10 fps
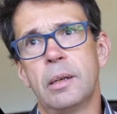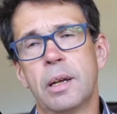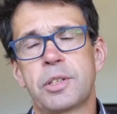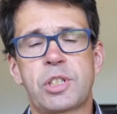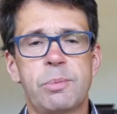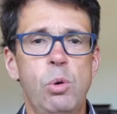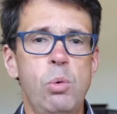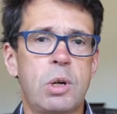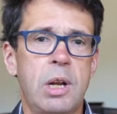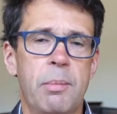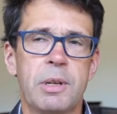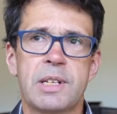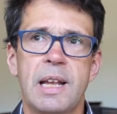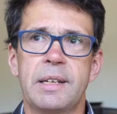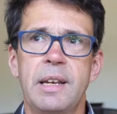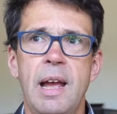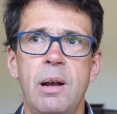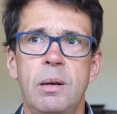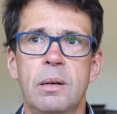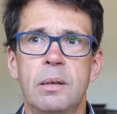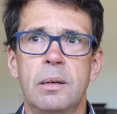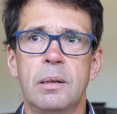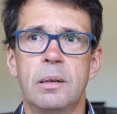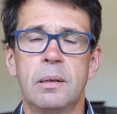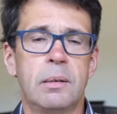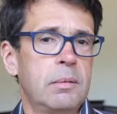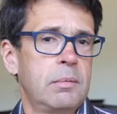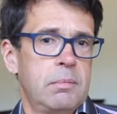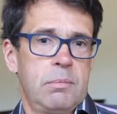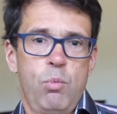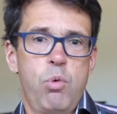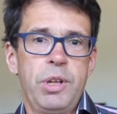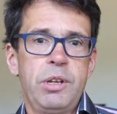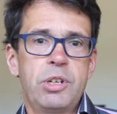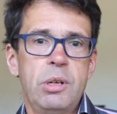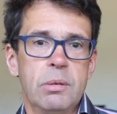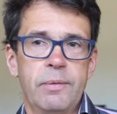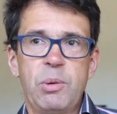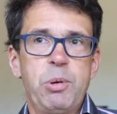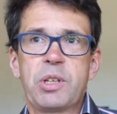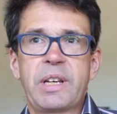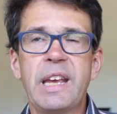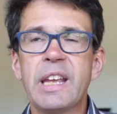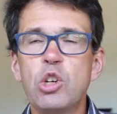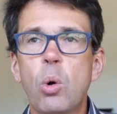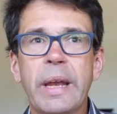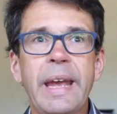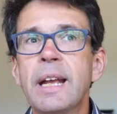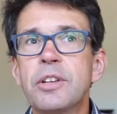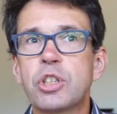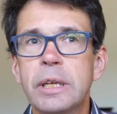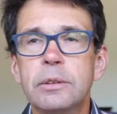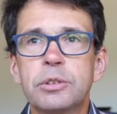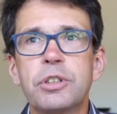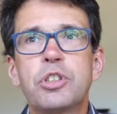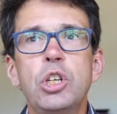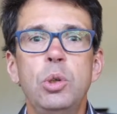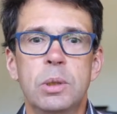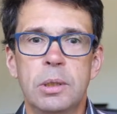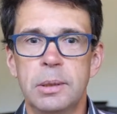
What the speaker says: A small club is led now. What do you do? If you put the king in, your king has killed the 2.